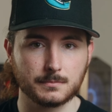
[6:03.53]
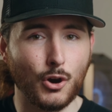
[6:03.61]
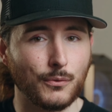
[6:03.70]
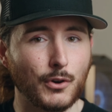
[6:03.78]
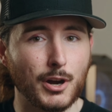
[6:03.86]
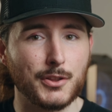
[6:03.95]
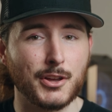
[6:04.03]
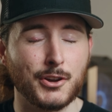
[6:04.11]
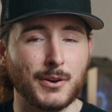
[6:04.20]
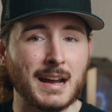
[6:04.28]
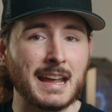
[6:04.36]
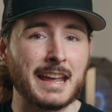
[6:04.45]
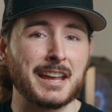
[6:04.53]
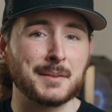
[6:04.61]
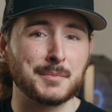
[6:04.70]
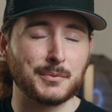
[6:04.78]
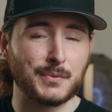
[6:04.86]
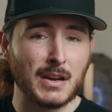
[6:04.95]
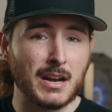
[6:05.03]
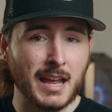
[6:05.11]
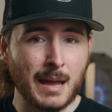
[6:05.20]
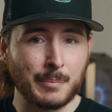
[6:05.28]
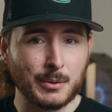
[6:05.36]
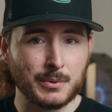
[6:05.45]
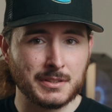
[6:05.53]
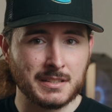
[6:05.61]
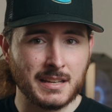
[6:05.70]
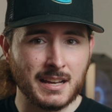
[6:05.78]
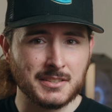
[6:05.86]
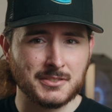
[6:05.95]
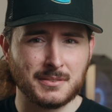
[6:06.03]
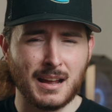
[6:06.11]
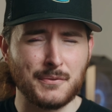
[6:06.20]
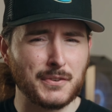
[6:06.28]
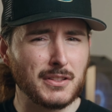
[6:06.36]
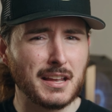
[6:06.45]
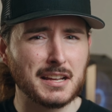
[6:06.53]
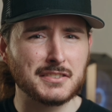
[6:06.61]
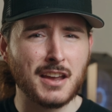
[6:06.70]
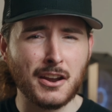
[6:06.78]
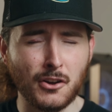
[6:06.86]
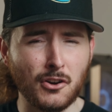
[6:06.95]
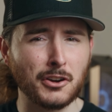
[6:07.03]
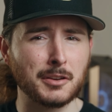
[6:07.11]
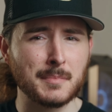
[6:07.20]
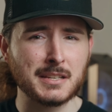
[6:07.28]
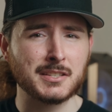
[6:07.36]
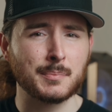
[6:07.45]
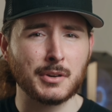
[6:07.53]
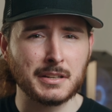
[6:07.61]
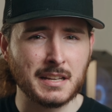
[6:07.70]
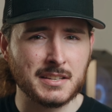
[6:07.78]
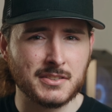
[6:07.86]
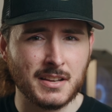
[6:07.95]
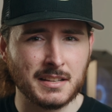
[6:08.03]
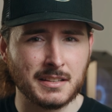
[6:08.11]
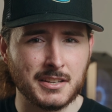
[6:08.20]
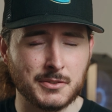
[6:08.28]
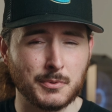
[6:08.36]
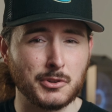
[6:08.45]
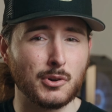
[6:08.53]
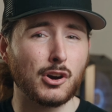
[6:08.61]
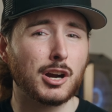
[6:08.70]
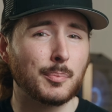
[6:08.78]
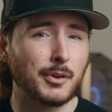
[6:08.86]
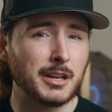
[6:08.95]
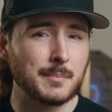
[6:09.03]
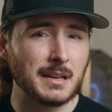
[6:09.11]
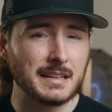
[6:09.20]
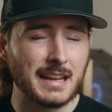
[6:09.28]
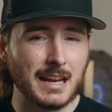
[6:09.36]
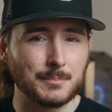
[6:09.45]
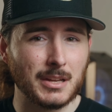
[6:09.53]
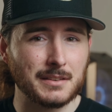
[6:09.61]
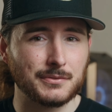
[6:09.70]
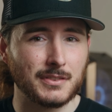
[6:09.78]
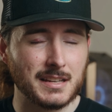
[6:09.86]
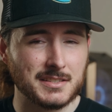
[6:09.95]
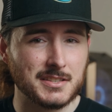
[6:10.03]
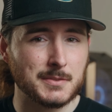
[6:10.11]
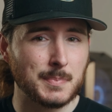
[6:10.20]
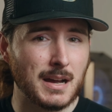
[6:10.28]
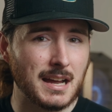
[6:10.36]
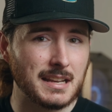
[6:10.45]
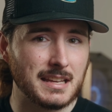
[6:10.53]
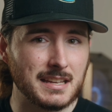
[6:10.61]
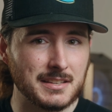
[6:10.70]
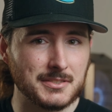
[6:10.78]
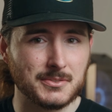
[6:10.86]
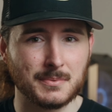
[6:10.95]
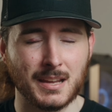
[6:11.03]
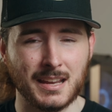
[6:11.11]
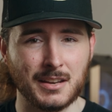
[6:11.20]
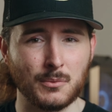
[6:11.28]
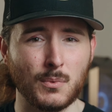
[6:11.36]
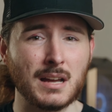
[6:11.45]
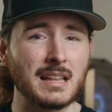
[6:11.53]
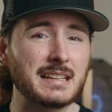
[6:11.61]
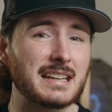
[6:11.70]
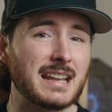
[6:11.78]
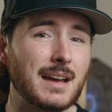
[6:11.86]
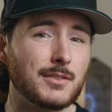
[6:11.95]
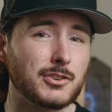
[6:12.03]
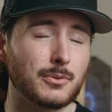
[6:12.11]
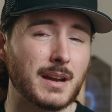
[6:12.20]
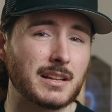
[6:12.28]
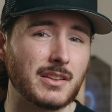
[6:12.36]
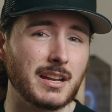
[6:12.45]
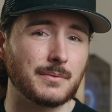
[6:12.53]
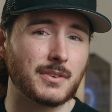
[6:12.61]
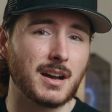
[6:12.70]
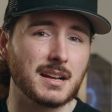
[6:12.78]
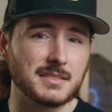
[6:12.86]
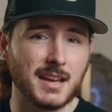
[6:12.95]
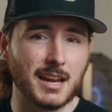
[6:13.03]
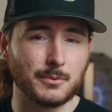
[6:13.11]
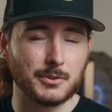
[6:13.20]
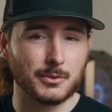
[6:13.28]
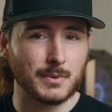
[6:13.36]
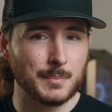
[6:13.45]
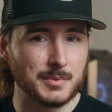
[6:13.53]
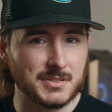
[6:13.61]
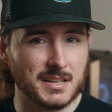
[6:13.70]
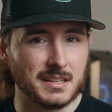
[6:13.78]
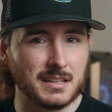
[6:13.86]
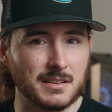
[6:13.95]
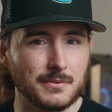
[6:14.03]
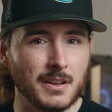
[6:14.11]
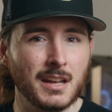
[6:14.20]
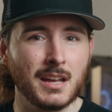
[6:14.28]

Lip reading: Overall though, I am very happy with the desk. I feel like it's kind of hard to mess up on a desk like this when you are a pretty big name like Flexispot is. And while I did have a direct line of contact with a representative,